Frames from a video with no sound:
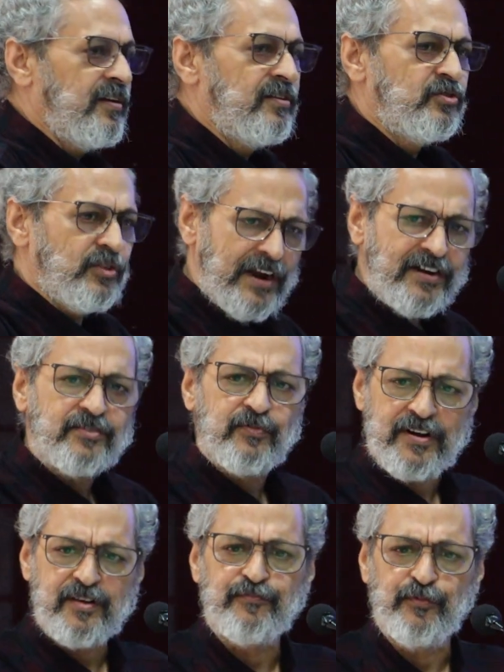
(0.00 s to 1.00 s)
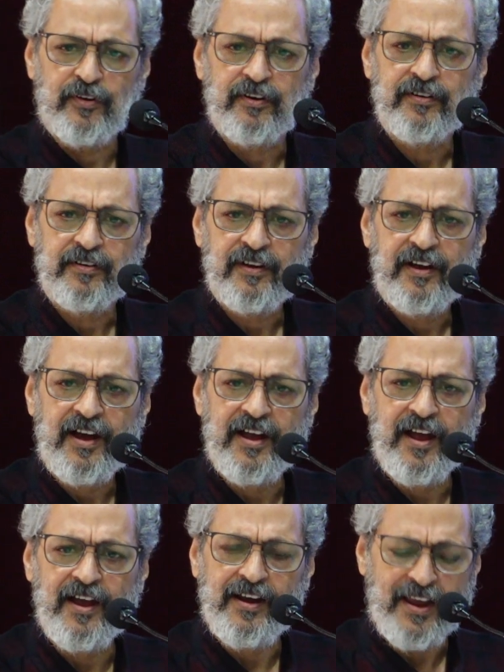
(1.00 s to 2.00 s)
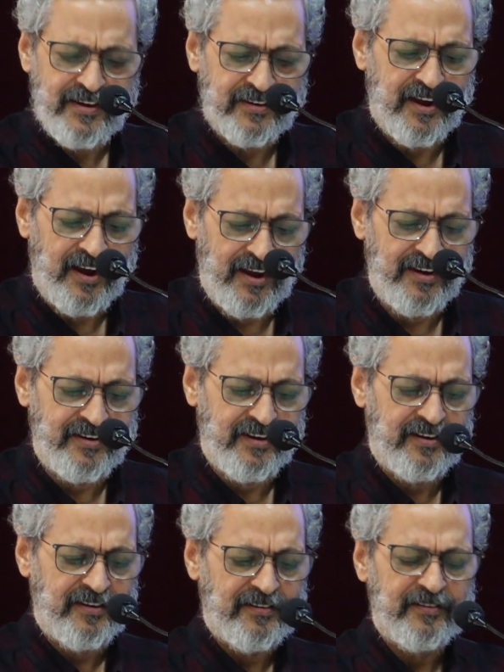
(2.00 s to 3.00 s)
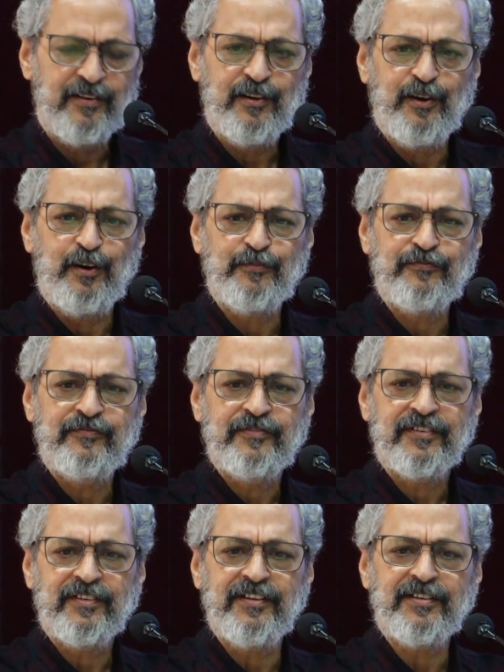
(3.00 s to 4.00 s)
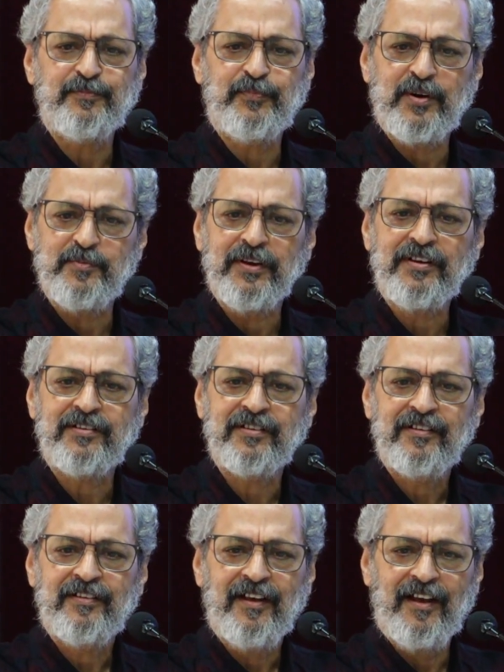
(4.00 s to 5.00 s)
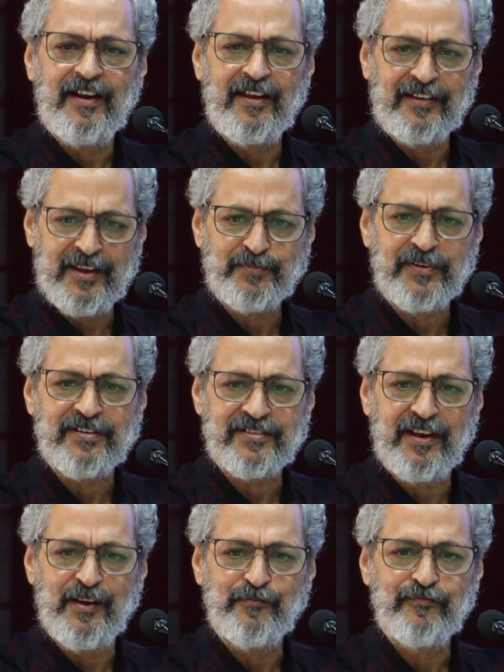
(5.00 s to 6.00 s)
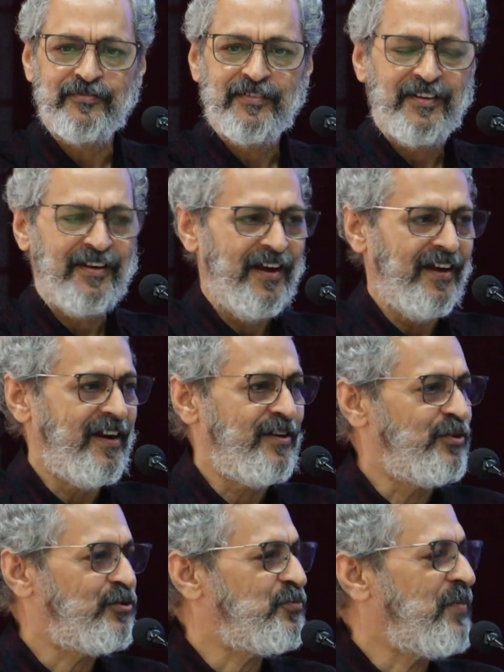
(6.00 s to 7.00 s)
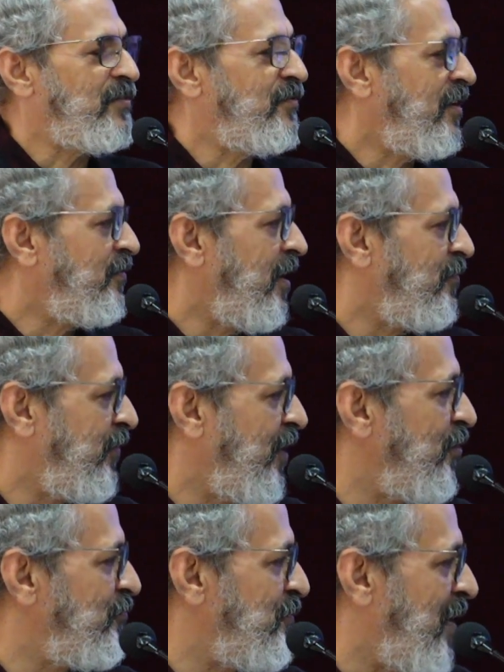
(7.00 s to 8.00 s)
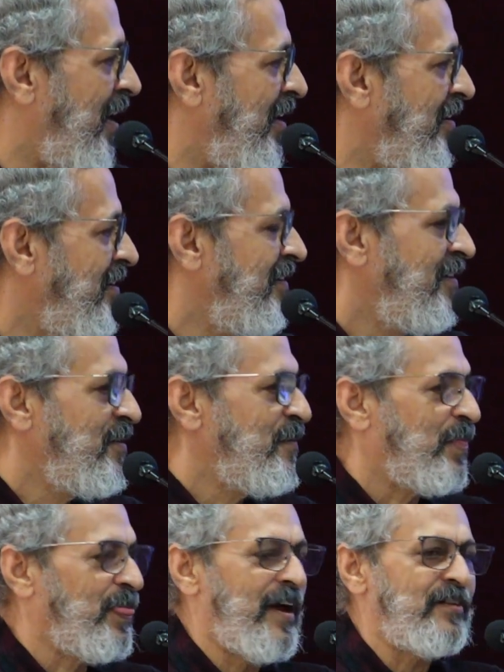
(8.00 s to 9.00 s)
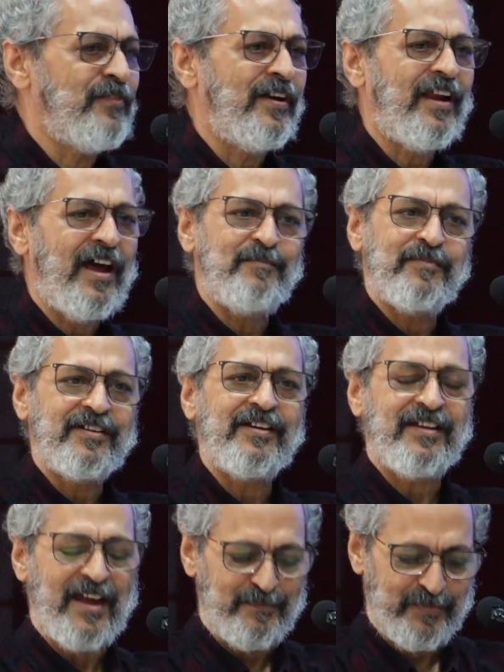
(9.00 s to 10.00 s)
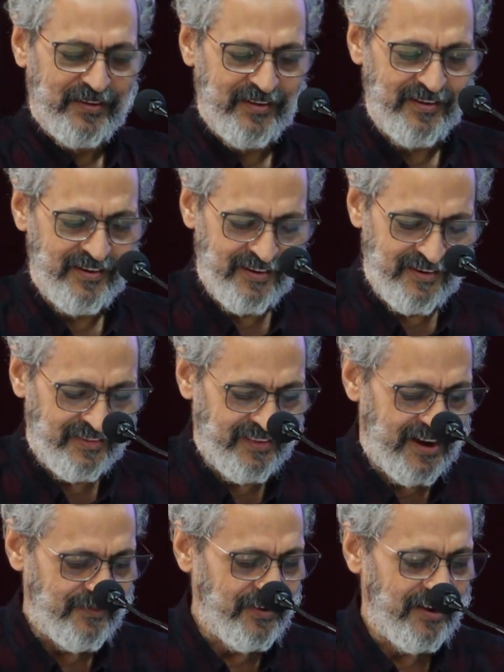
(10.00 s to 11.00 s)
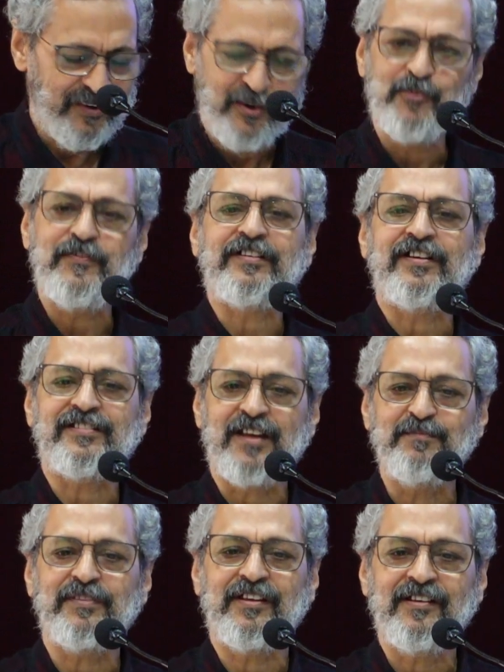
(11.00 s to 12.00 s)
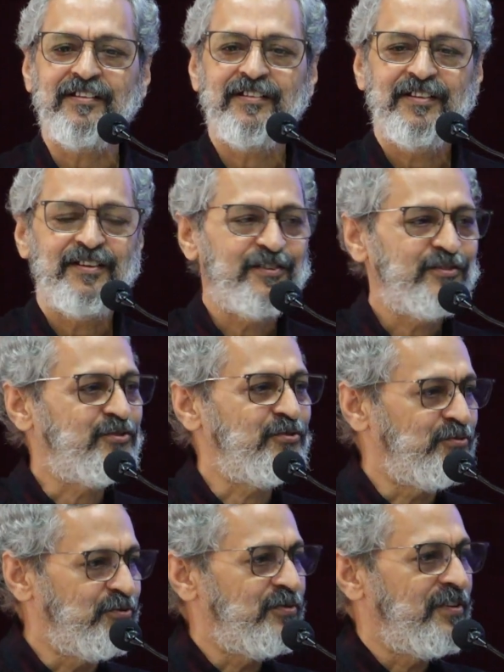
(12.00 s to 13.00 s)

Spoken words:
So that is wonderful. I like the idea of this permit, and I kept it safe. And I wrote to a friend of mine that, well, I'm really happy that we have innovated something to